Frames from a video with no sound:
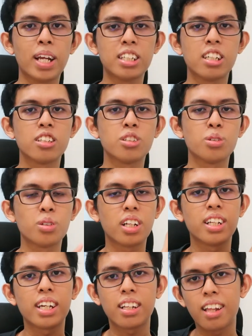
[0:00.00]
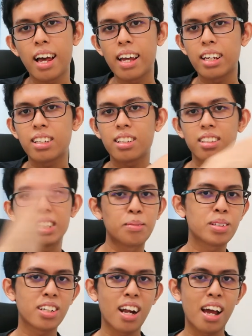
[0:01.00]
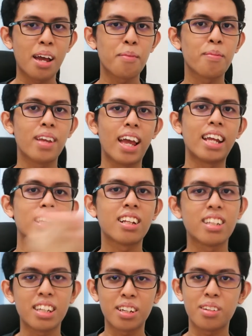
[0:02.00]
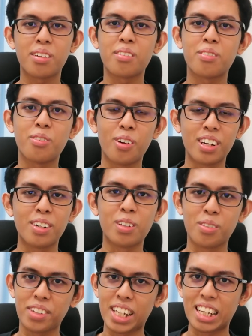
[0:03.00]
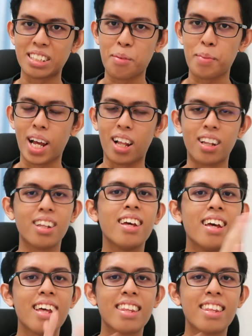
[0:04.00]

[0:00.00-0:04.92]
make sure to click like, subscribe, and click for the notification bell.